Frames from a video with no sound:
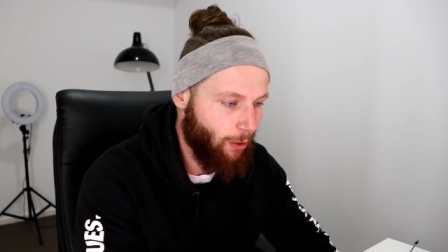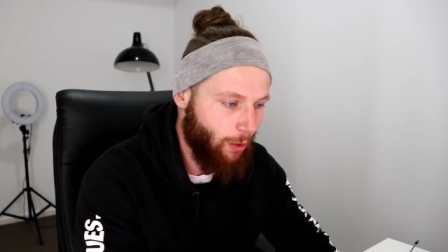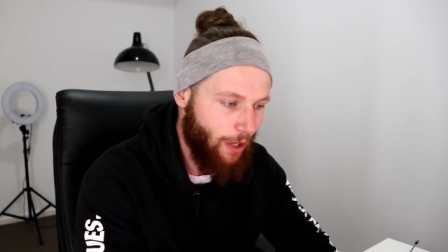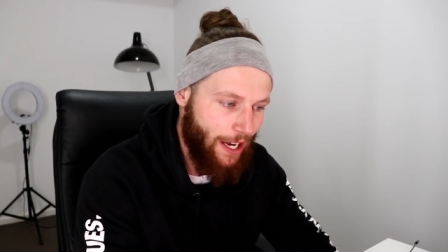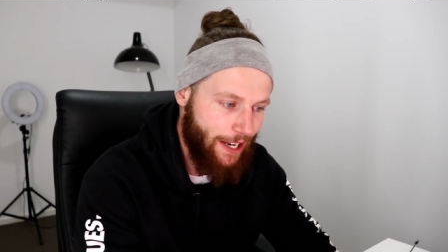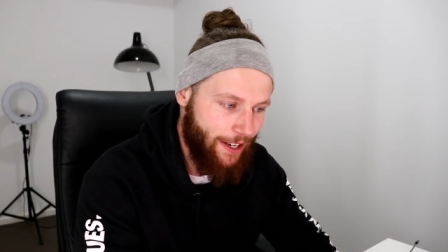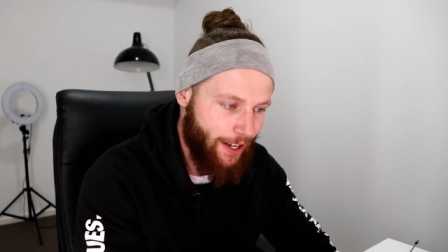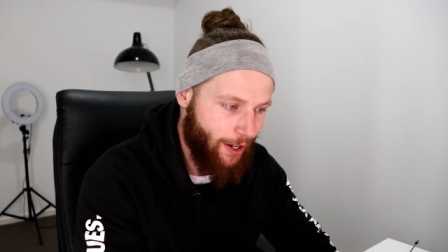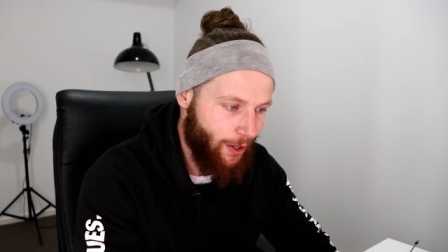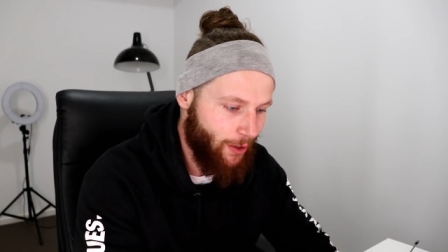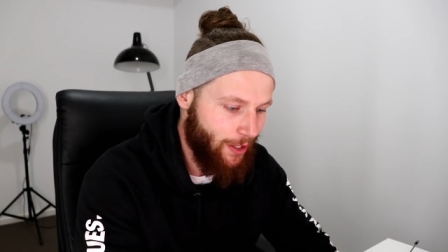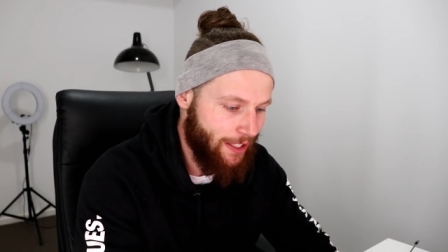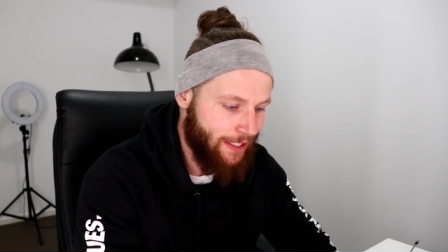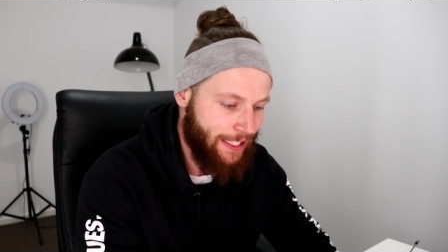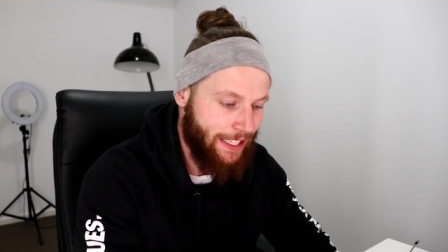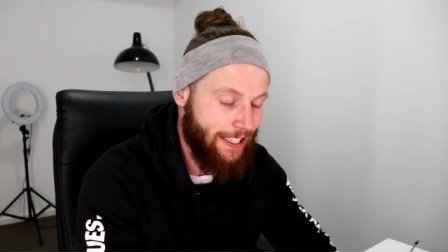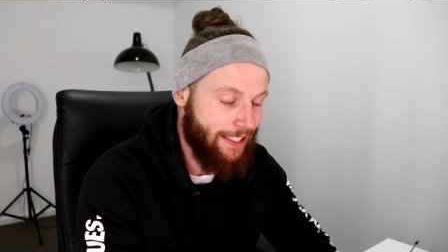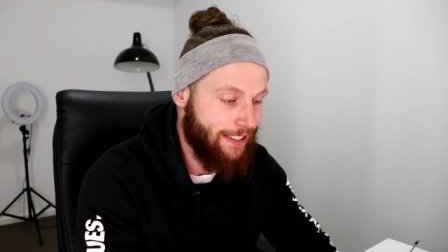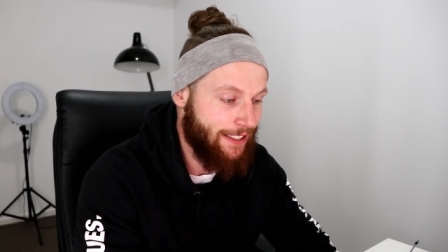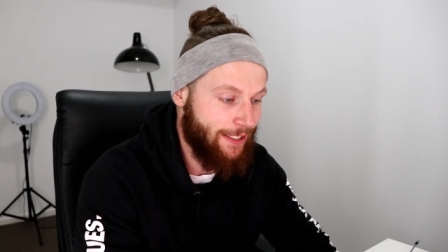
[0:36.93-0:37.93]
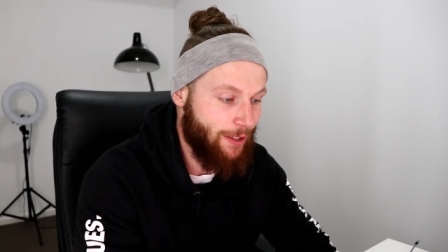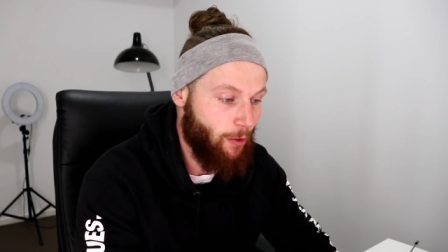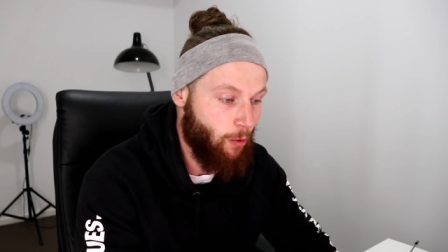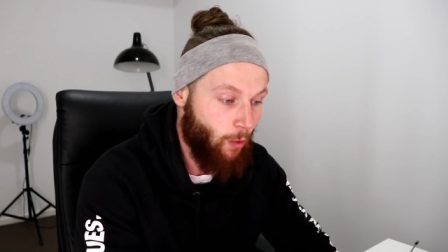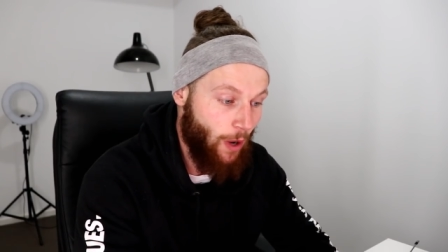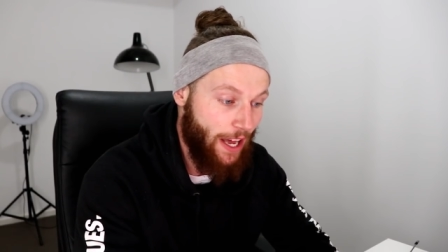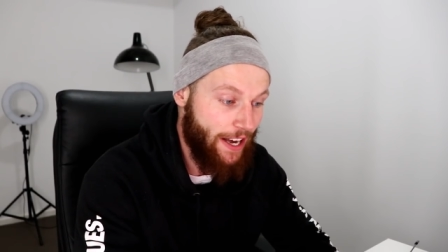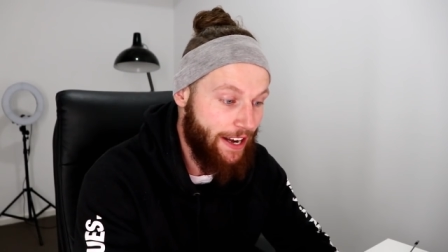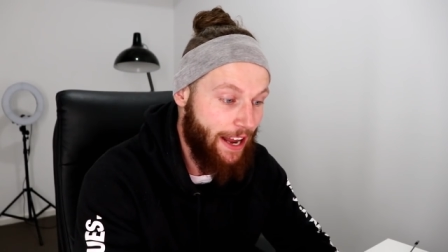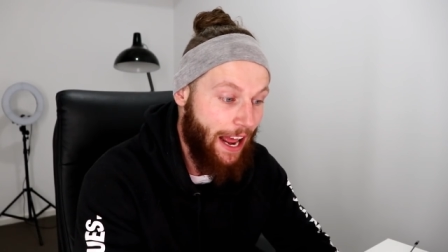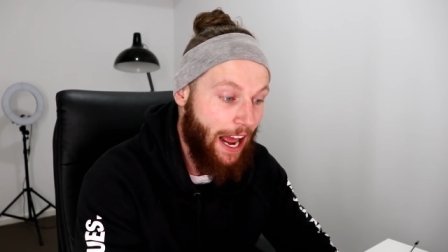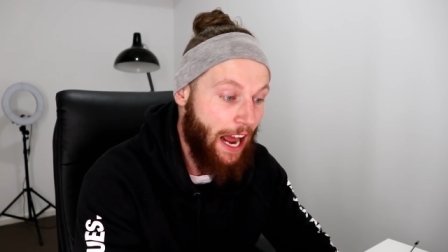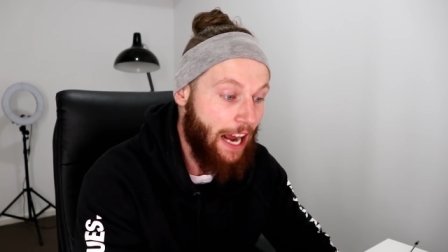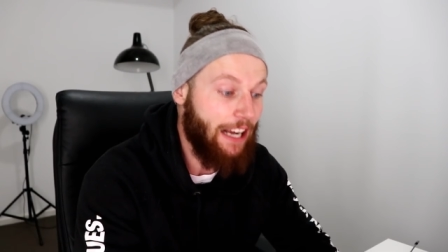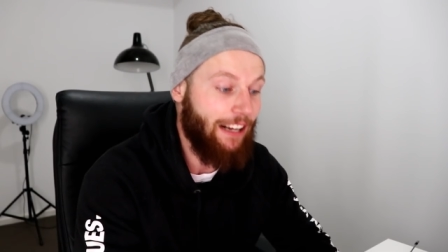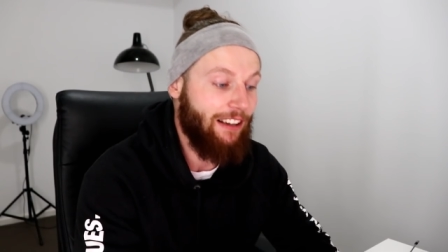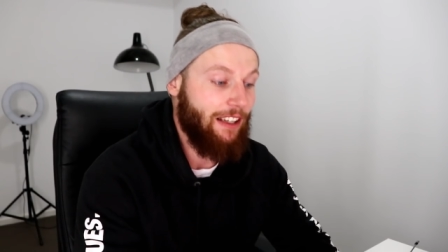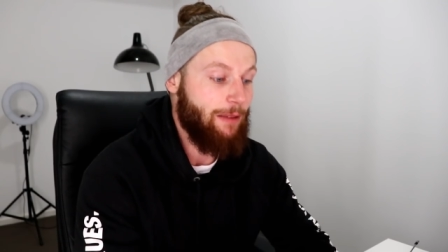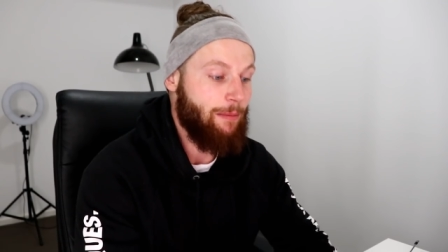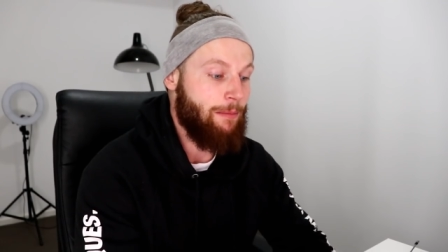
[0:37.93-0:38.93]
All I know is he's one
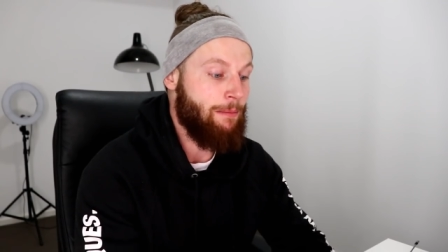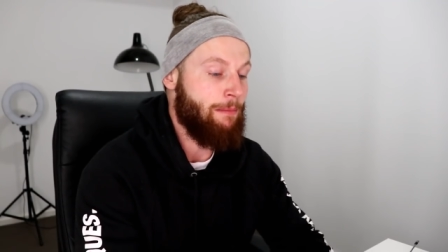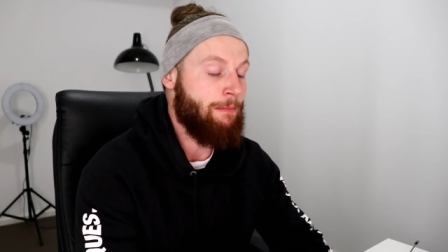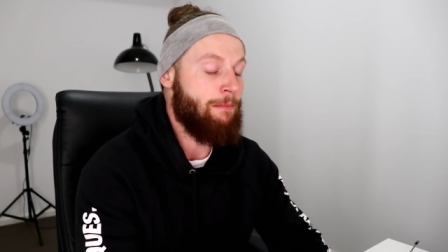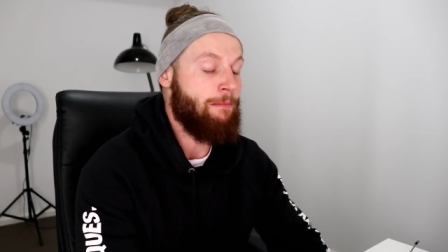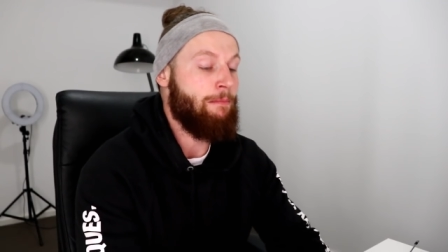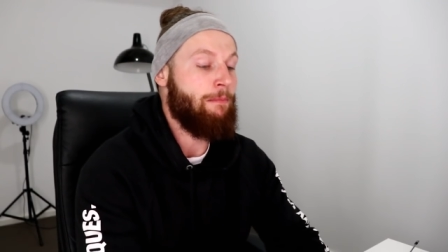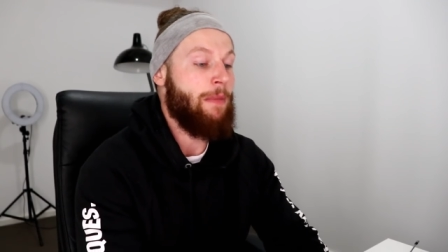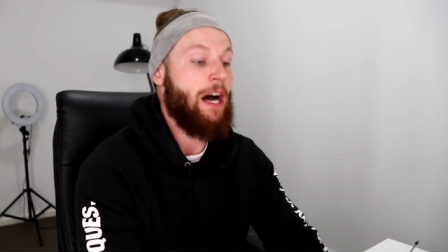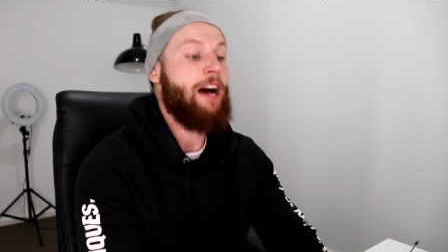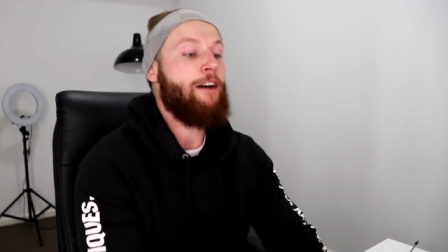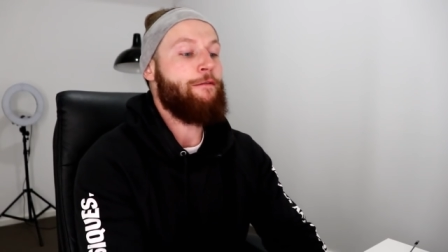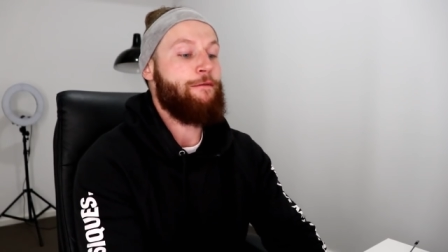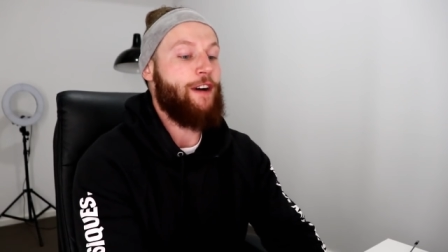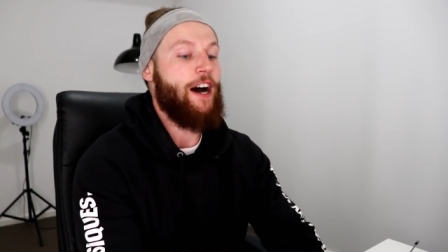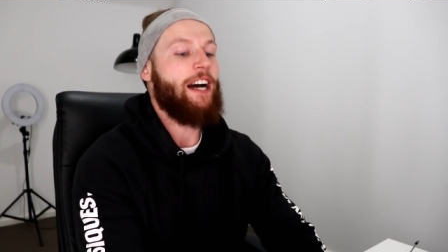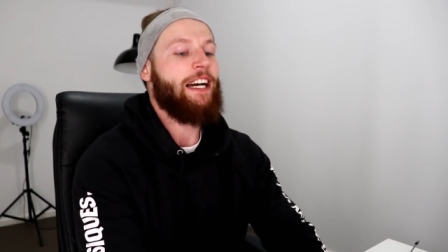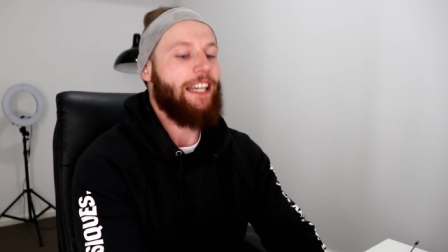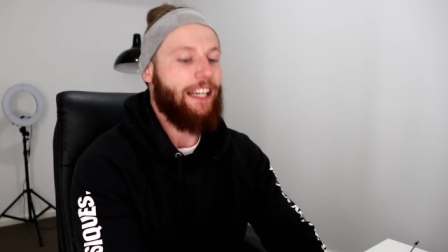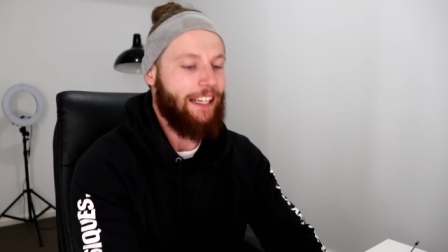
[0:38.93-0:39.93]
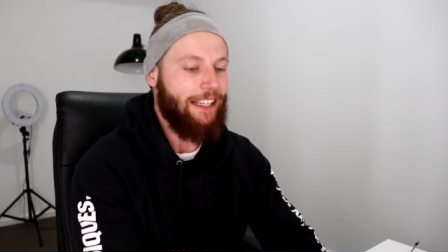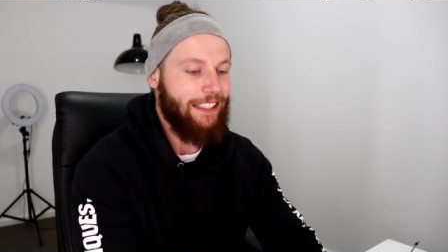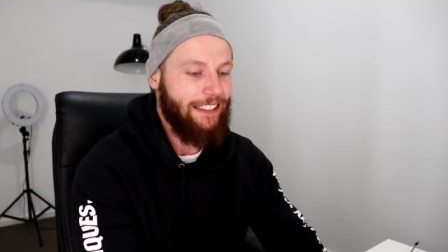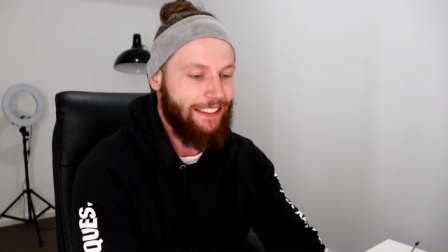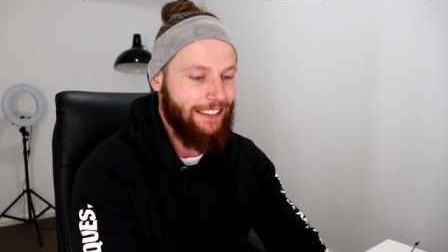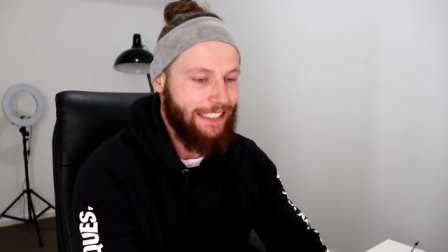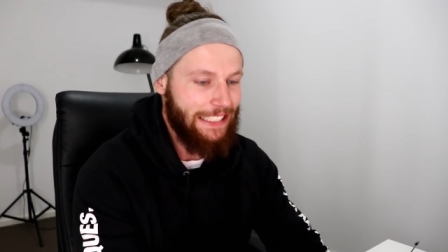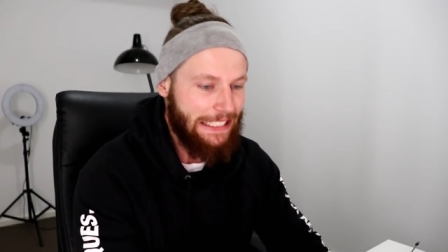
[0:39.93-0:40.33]
ugly motherfucker.